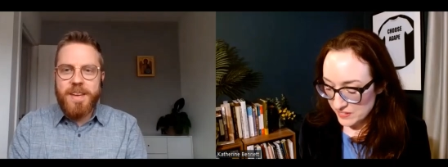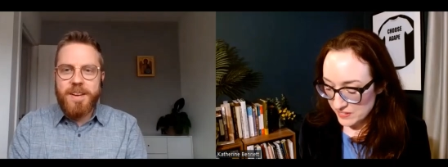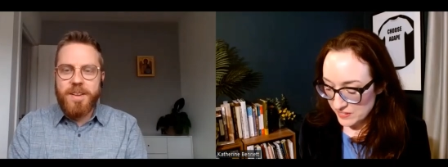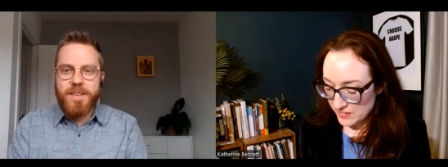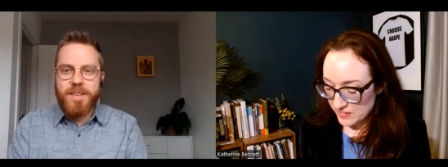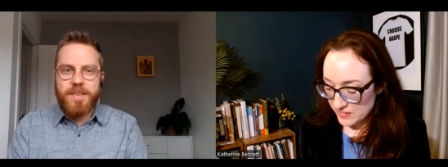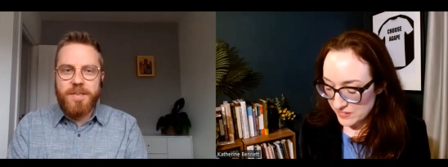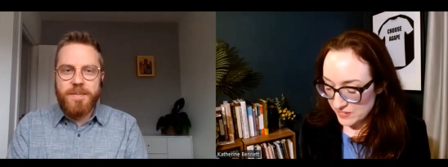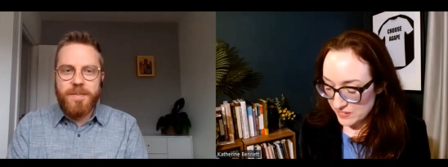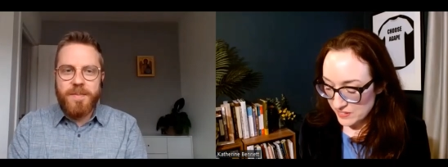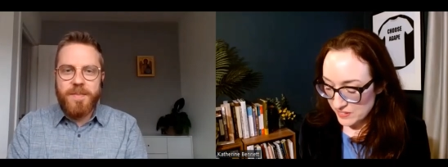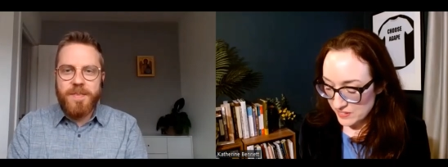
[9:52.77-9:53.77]
Speaker 1: in London.
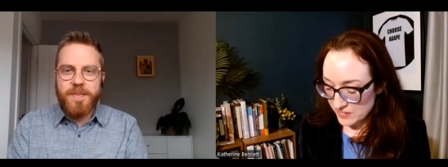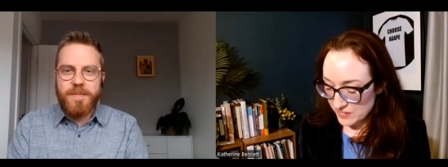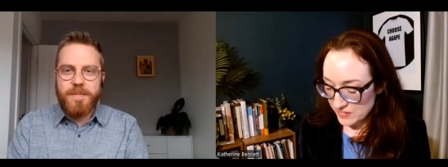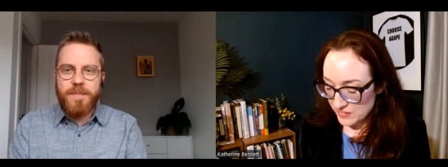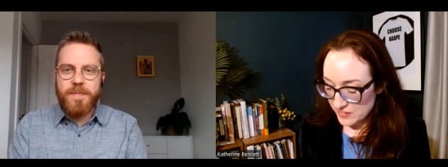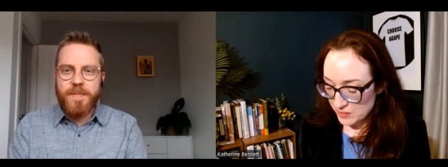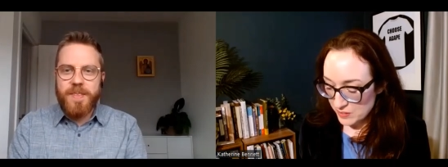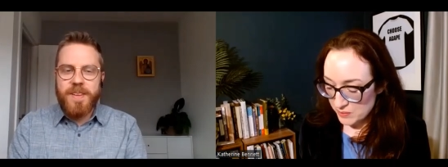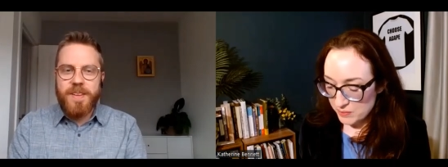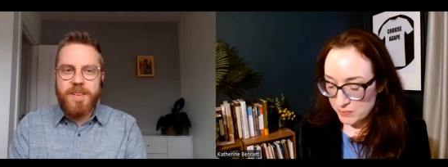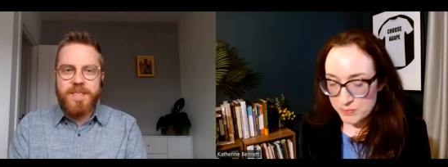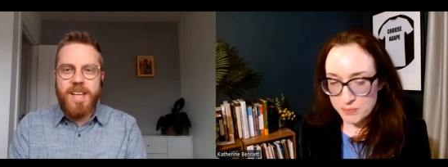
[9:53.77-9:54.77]

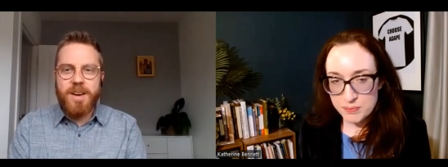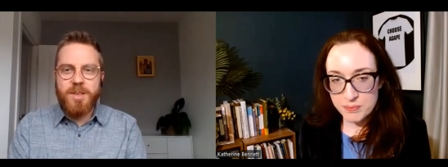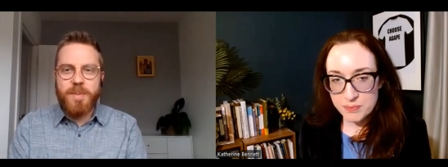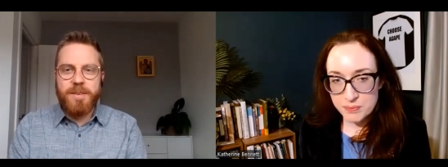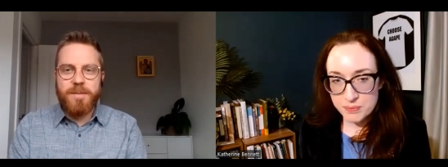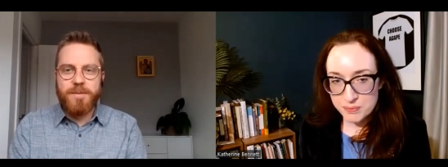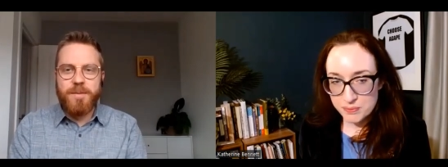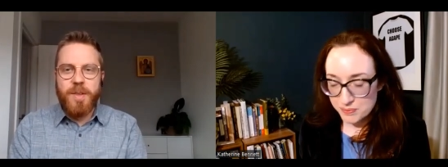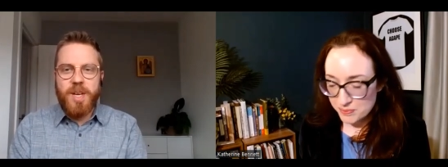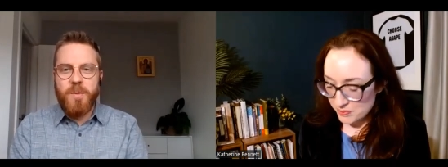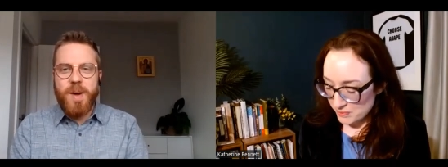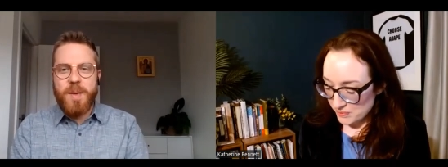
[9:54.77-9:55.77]
So that was my
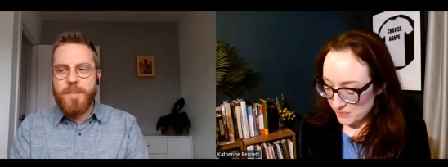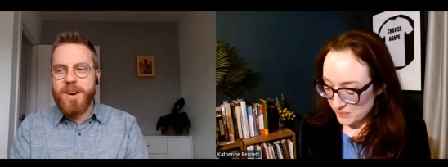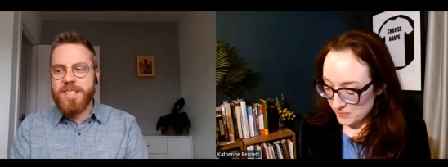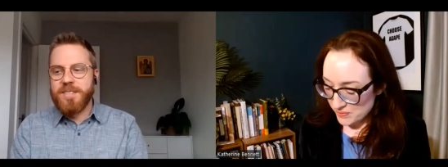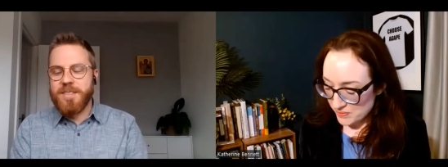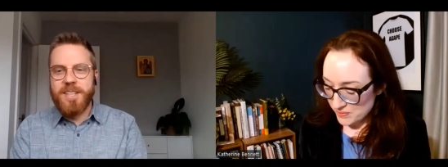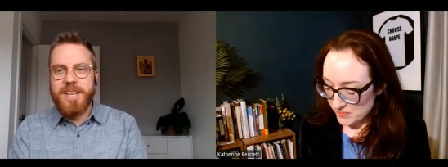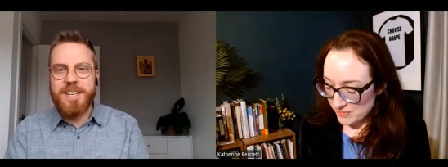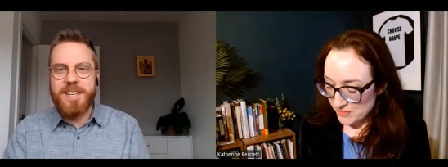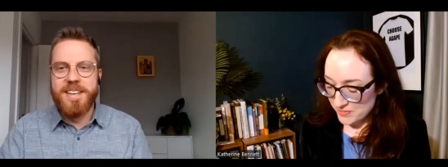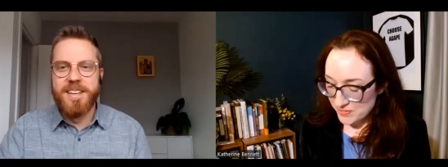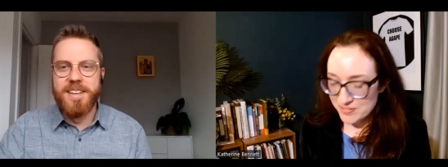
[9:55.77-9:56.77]
falling away part, if you like.
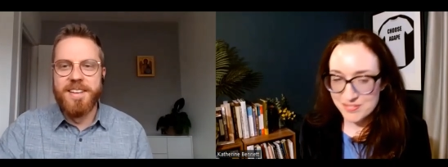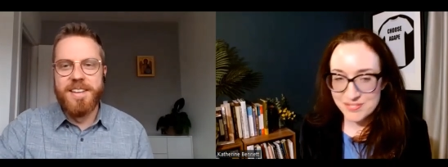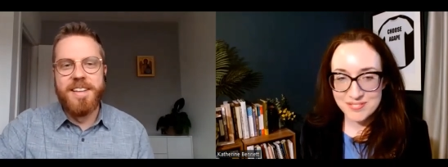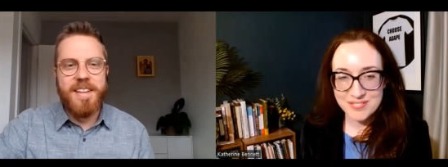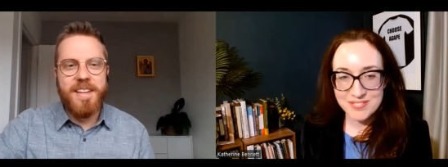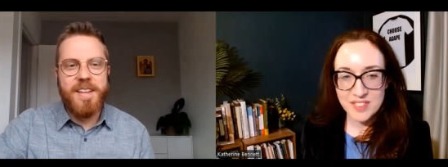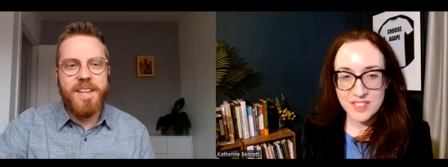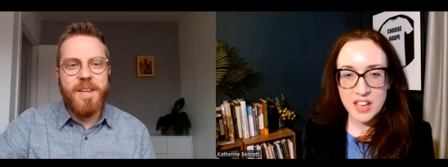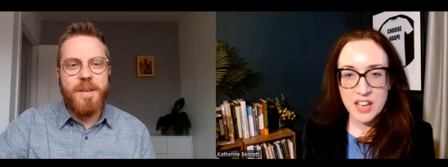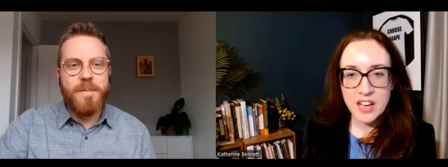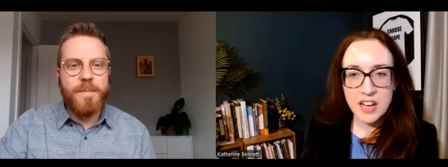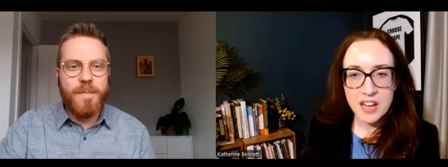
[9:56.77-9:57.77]

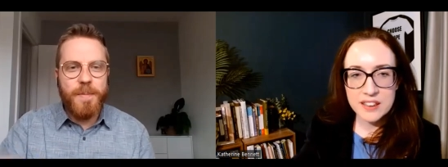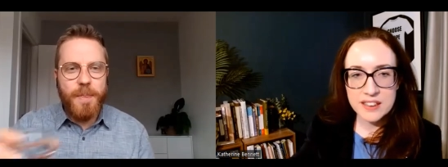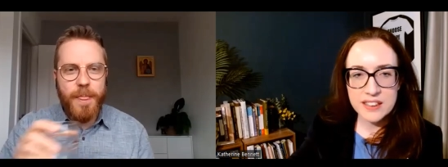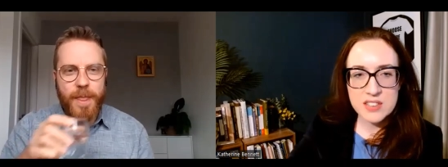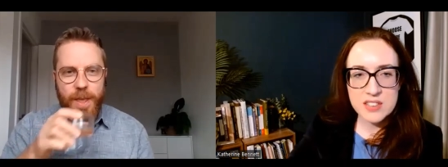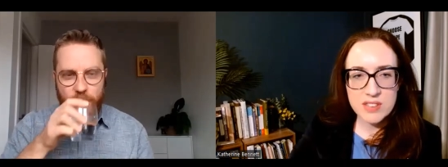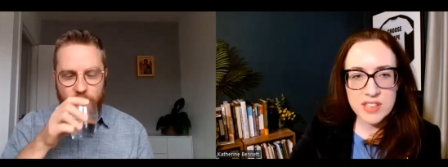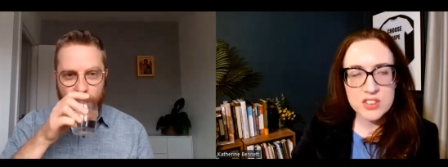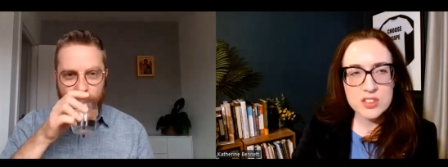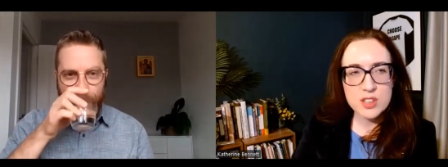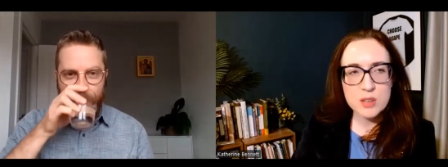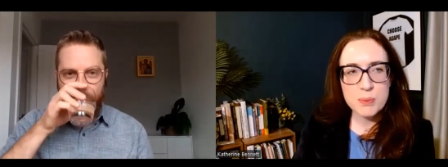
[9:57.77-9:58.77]
Speaker 2: I think that's a really
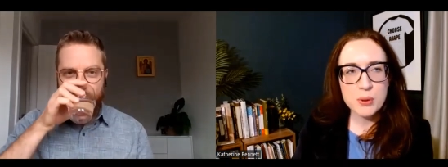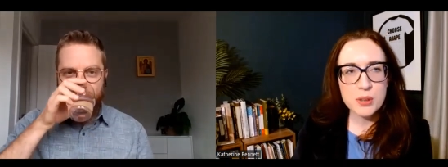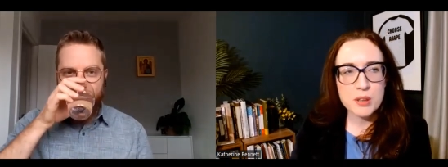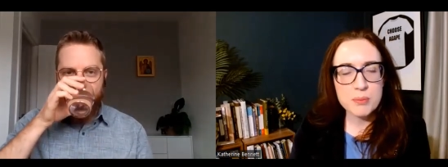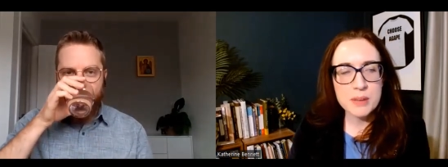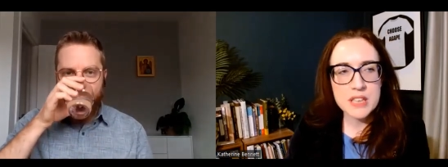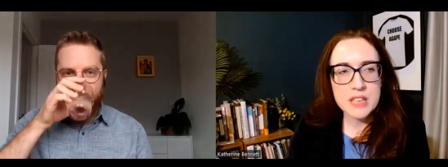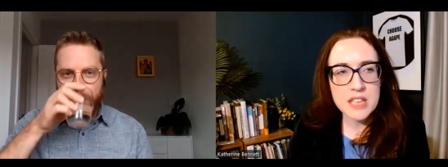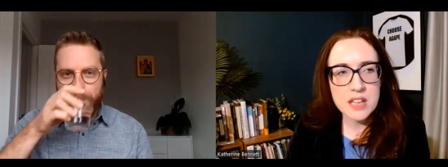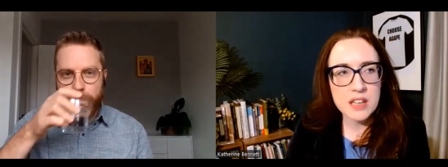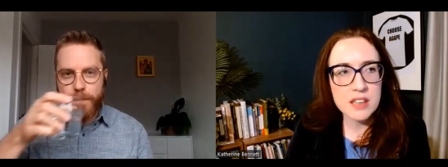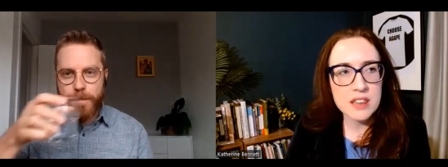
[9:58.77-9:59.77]
interesting point because
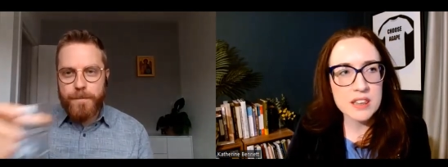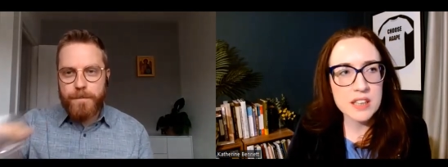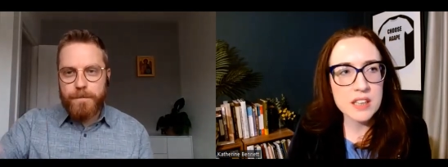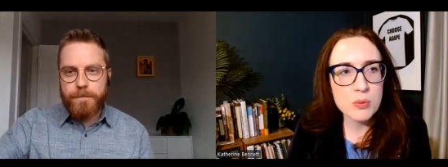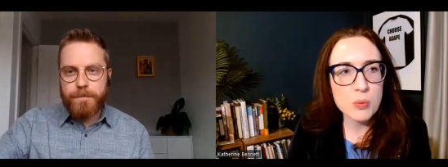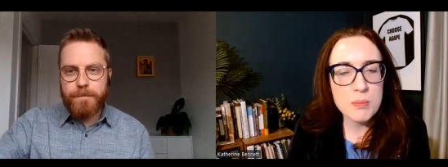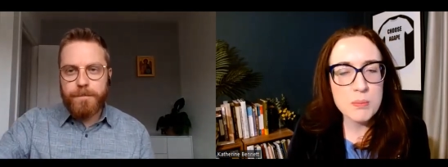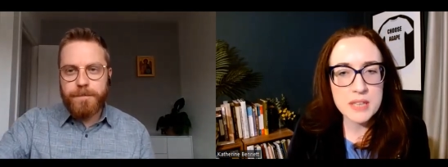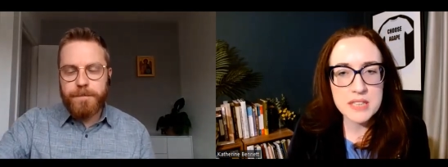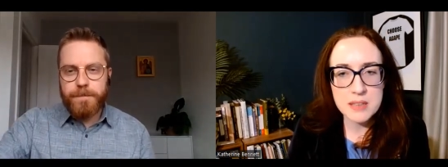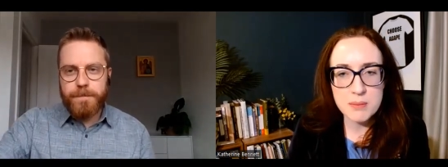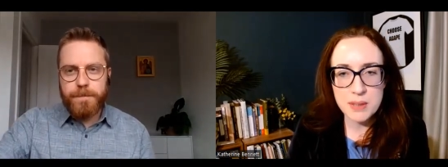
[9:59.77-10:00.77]
I think we
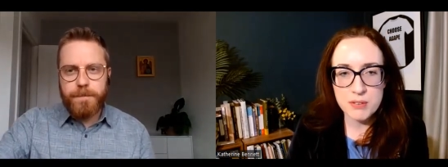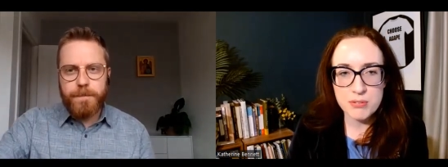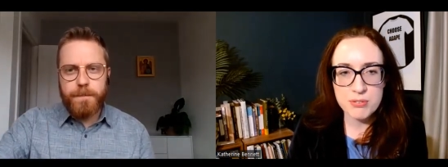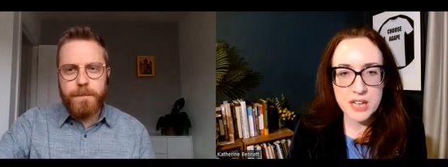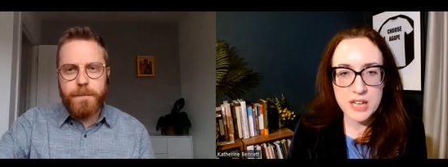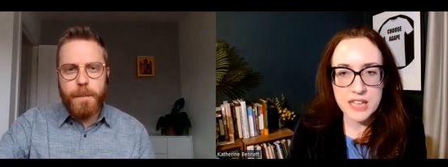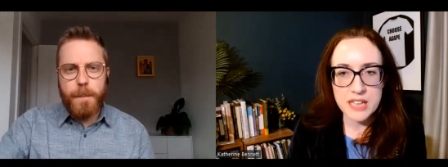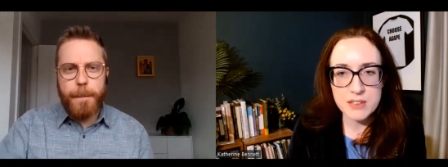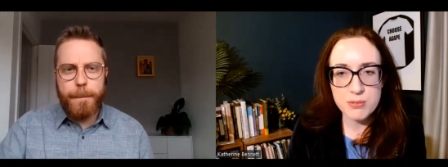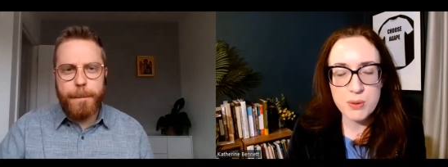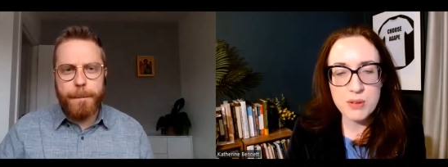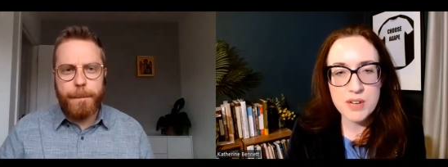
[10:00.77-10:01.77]
mustn't be afraid. If
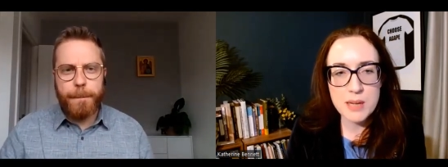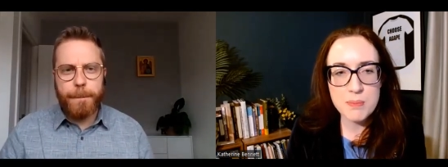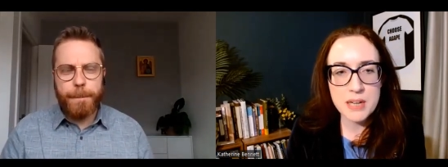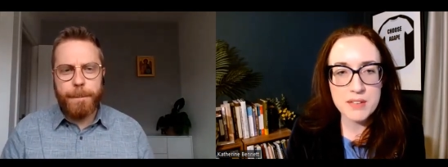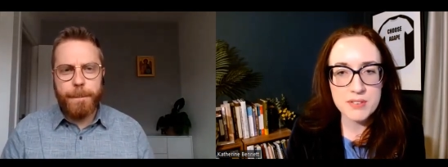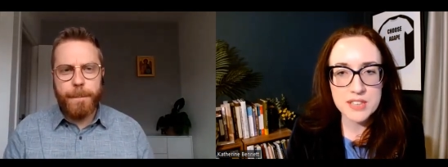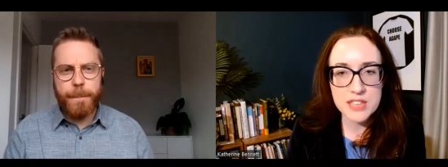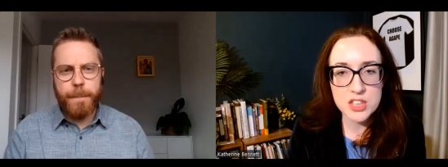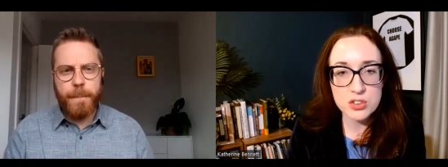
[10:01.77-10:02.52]
we really believe this is